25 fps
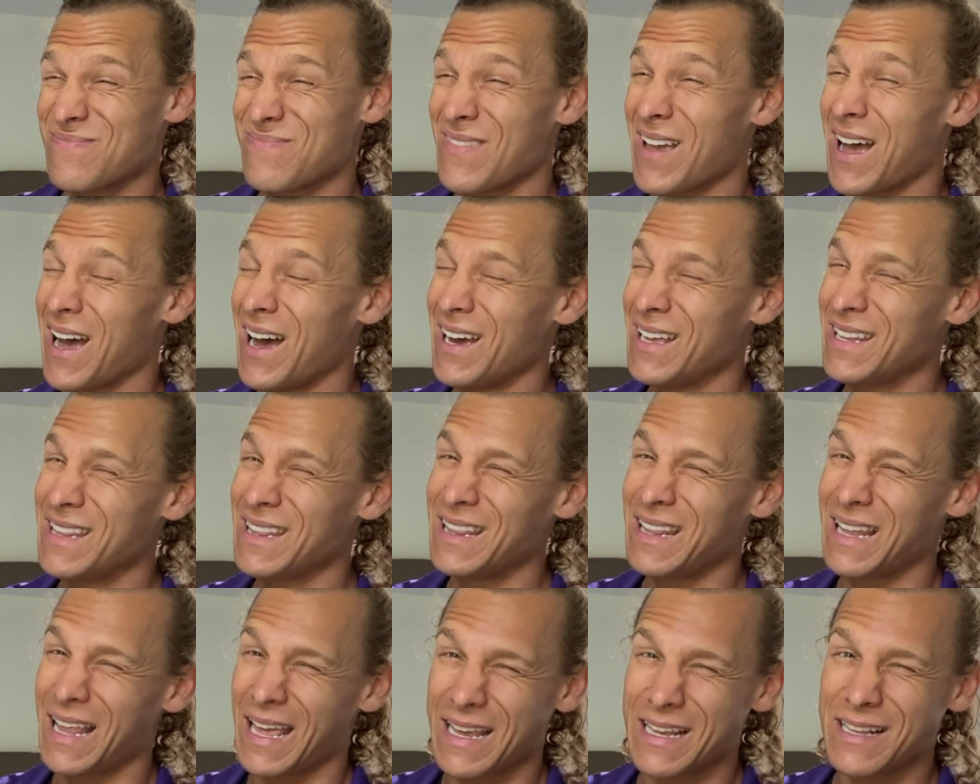
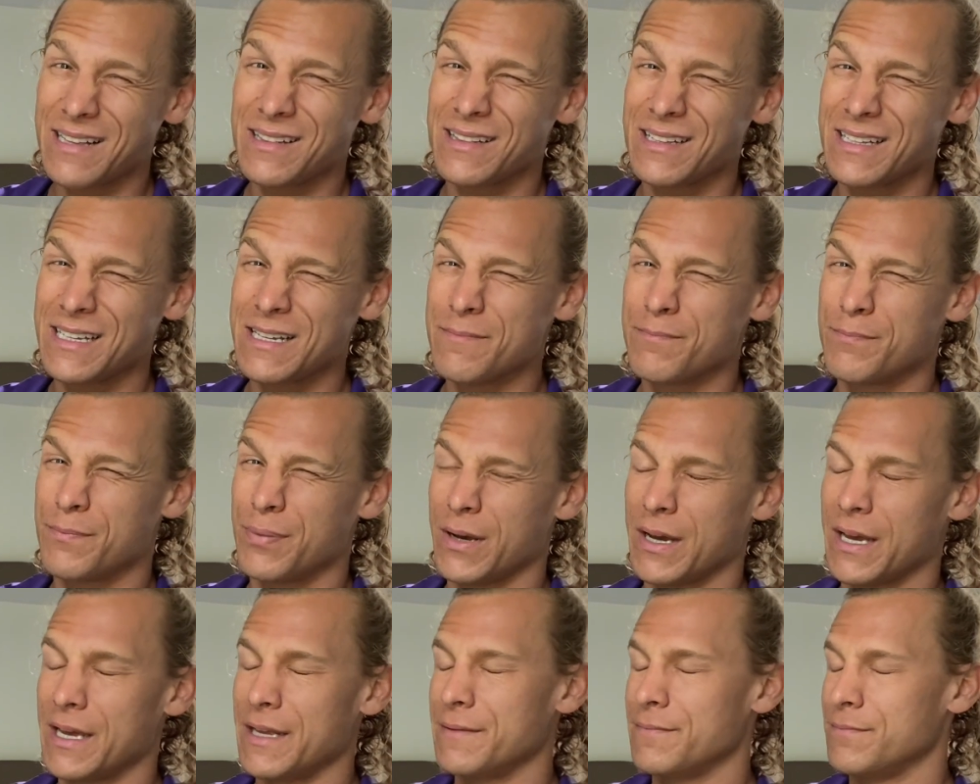unlikely,
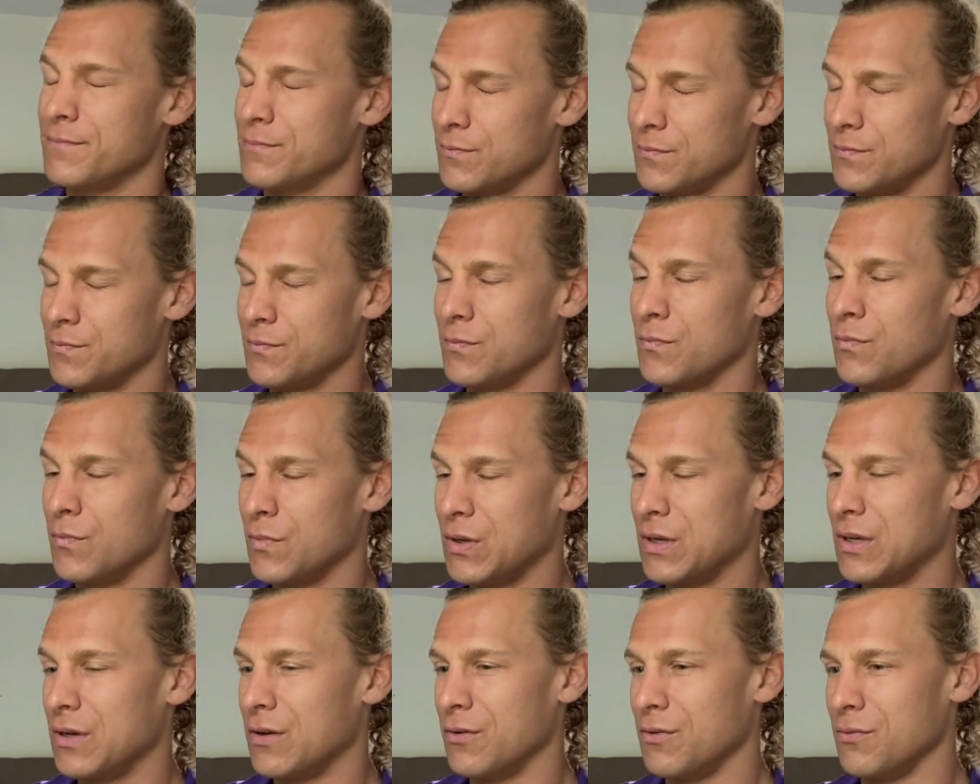but
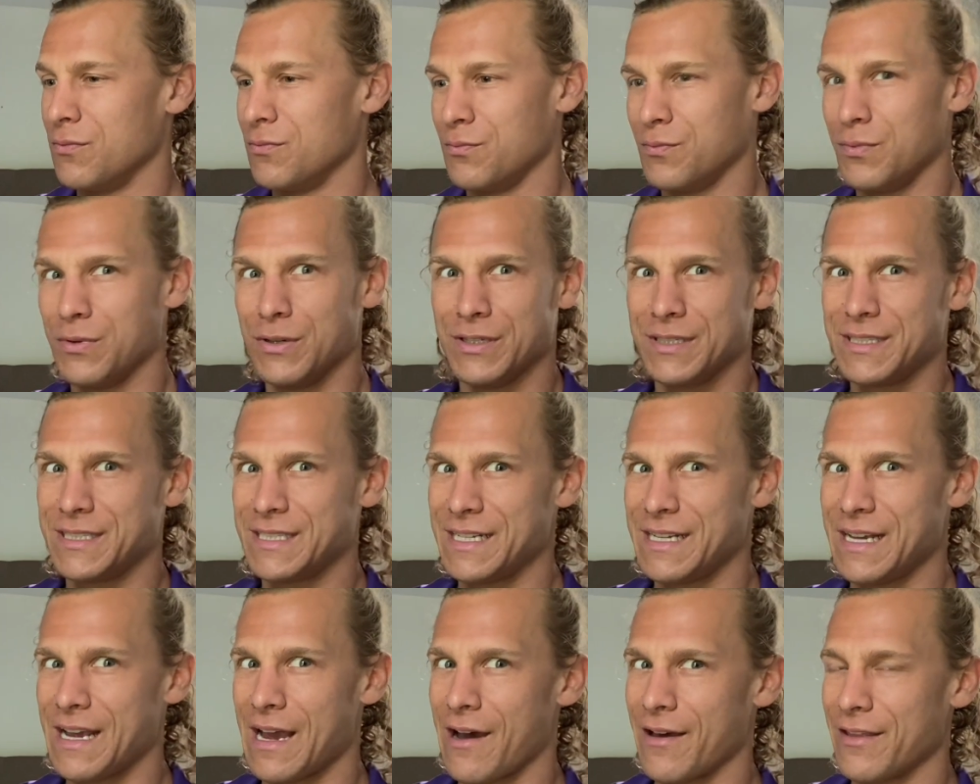we'll
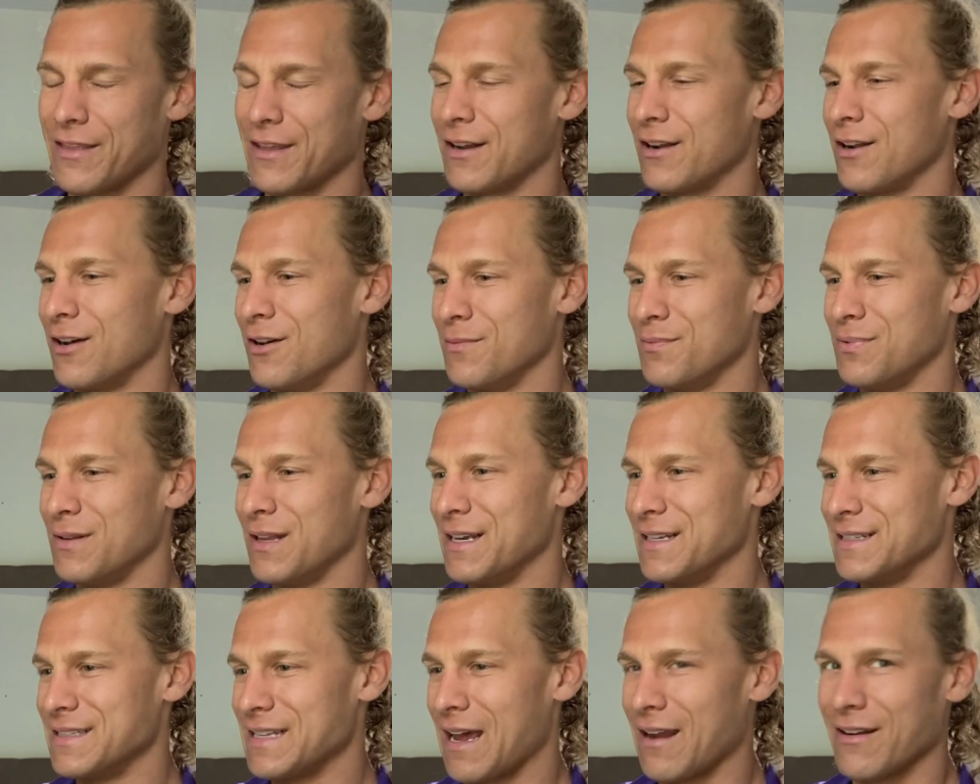see how that all
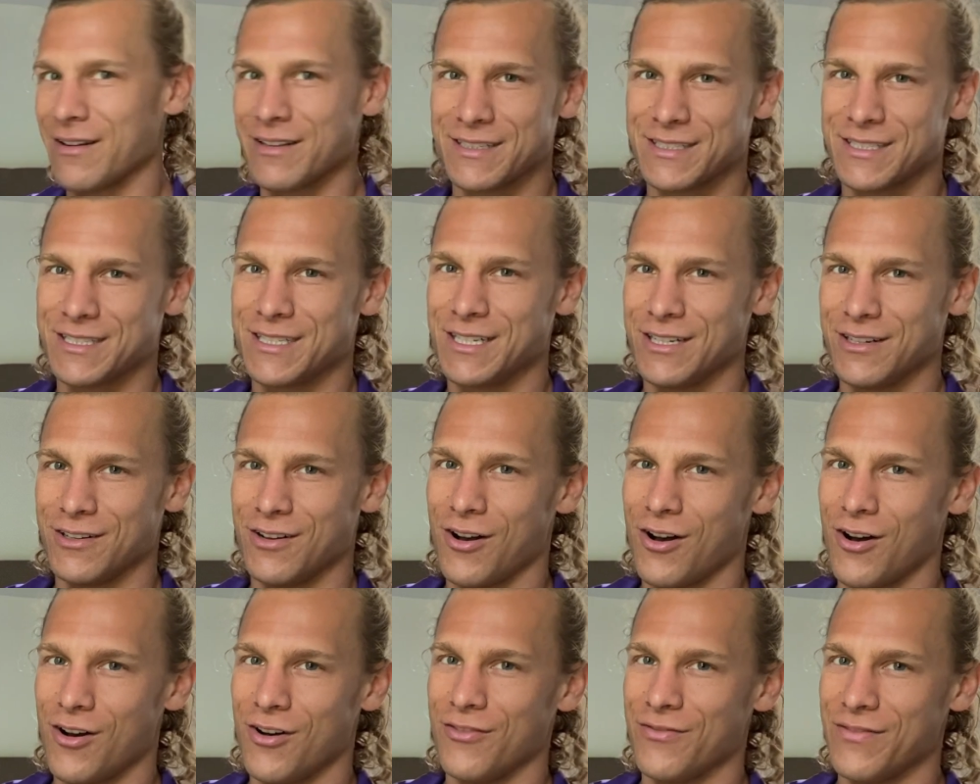plays out. It's still
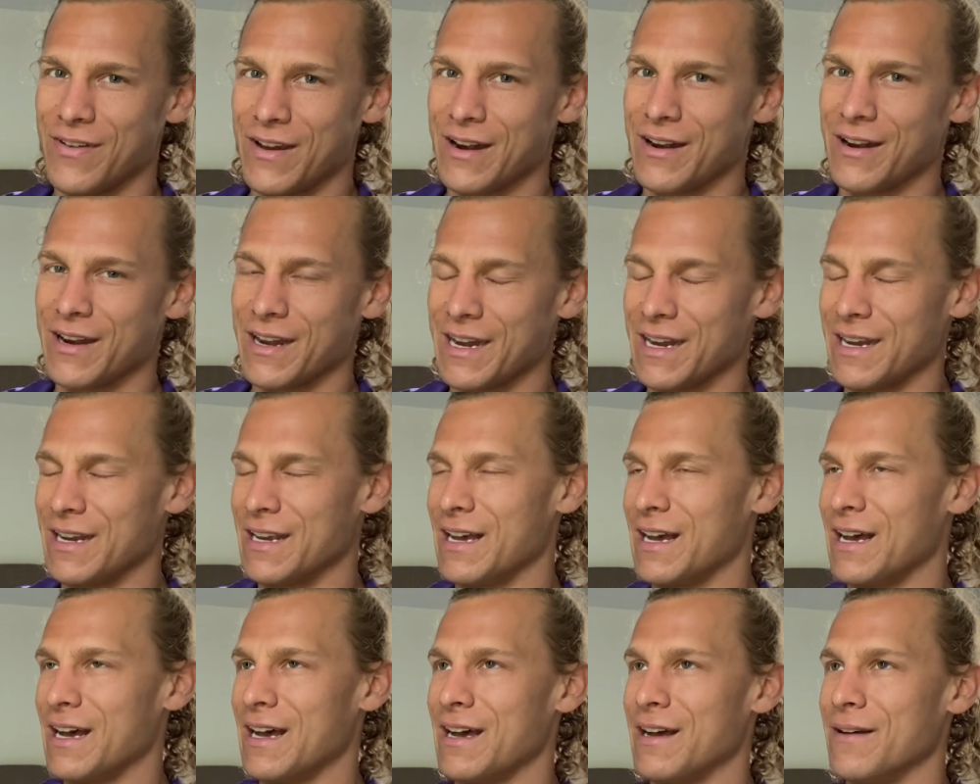all very,
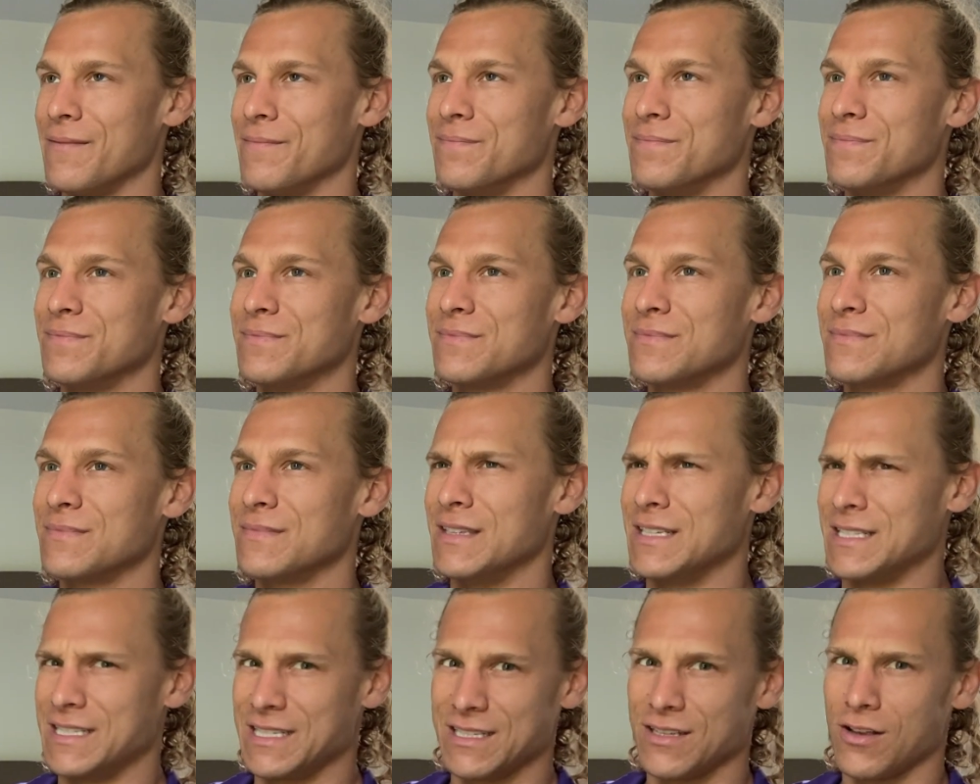
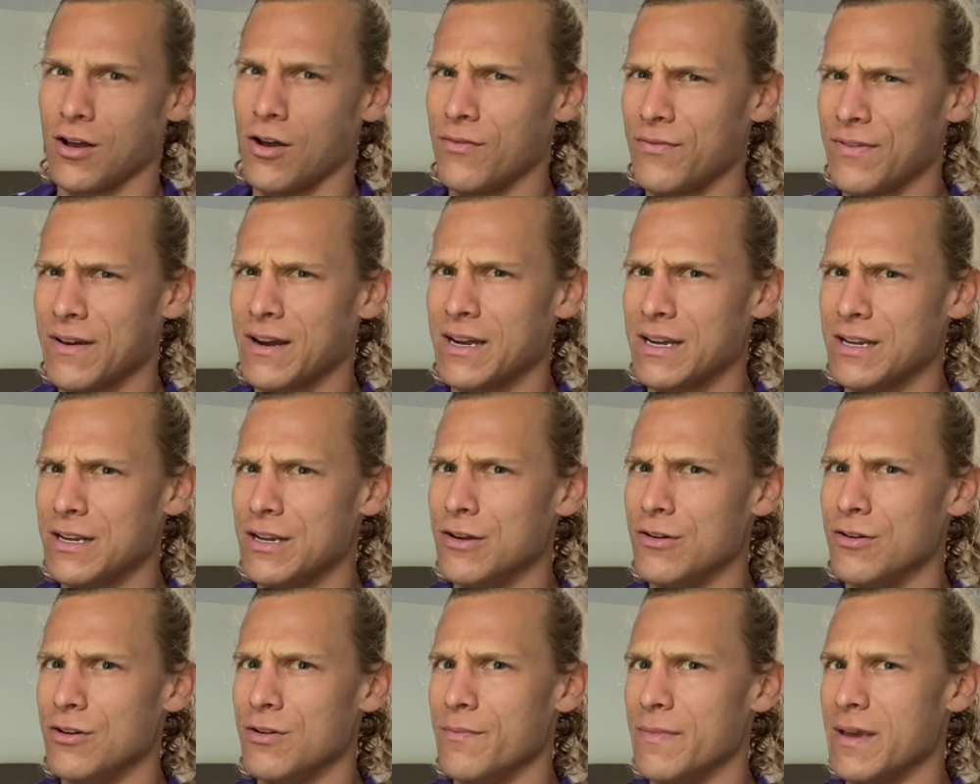this is all very
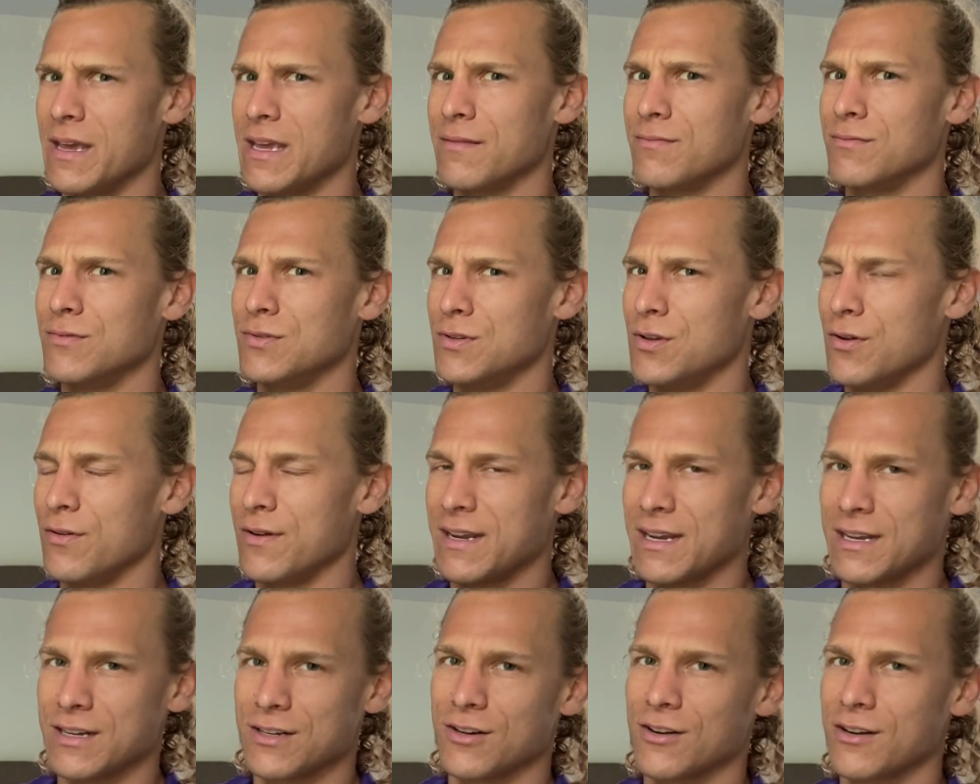new to me.
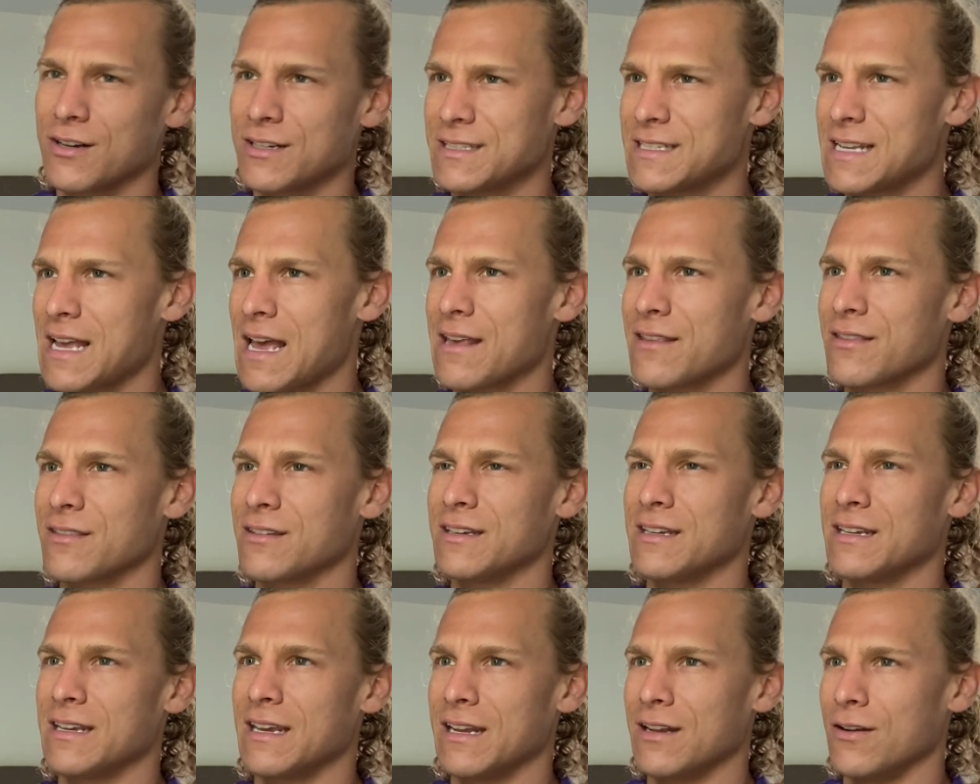Doing endurance
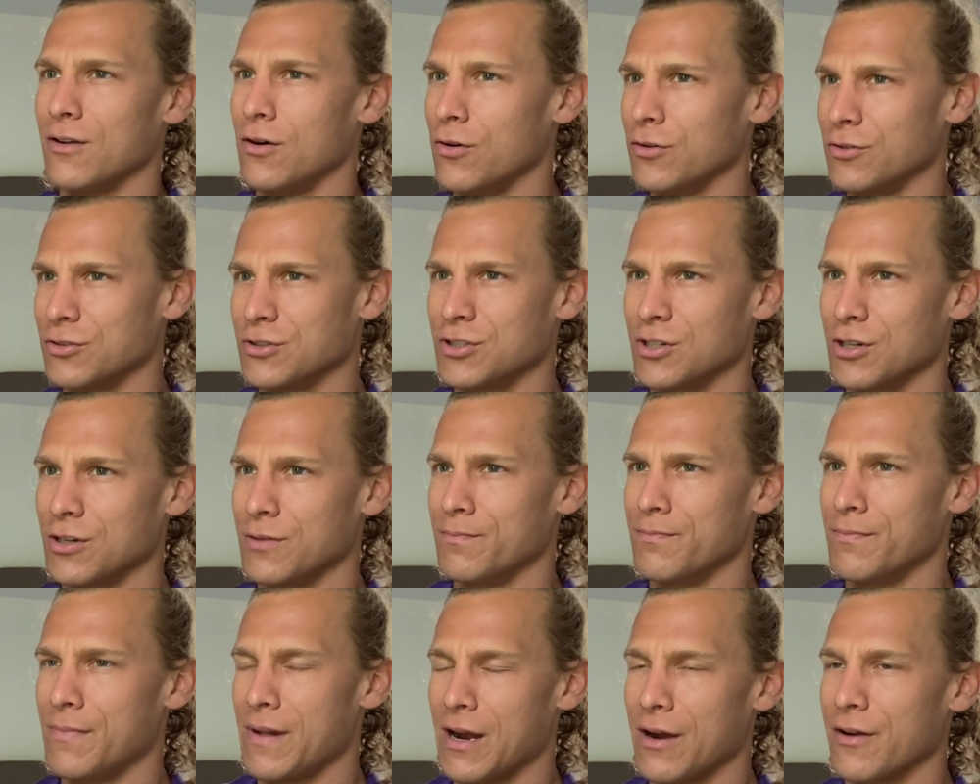athlete and ultra
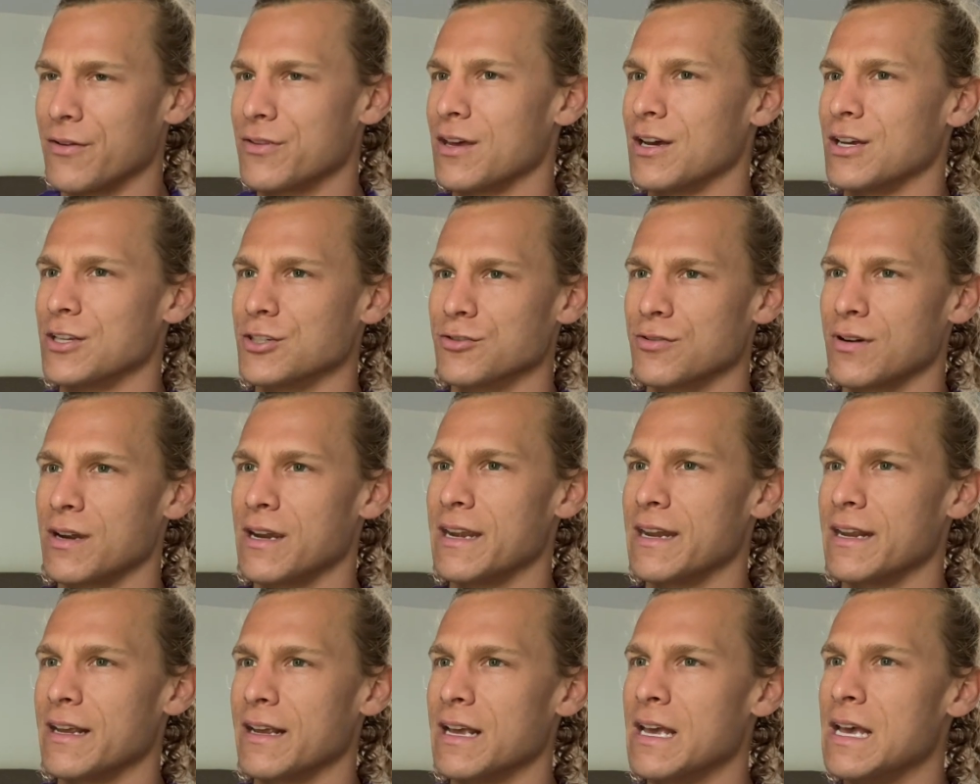marathon
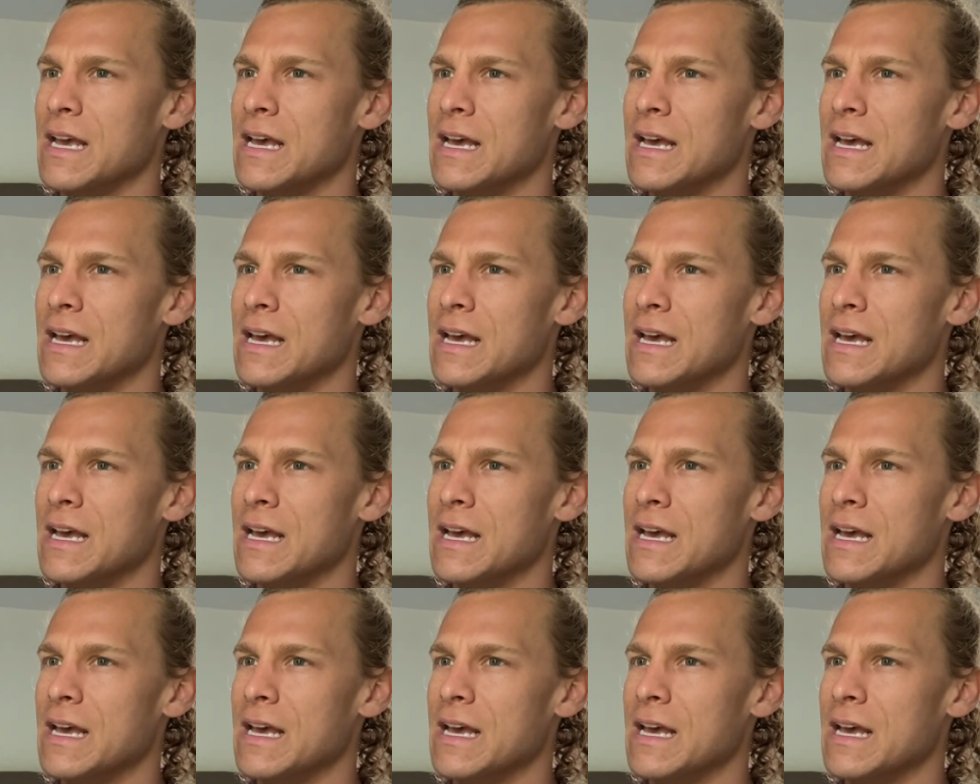training,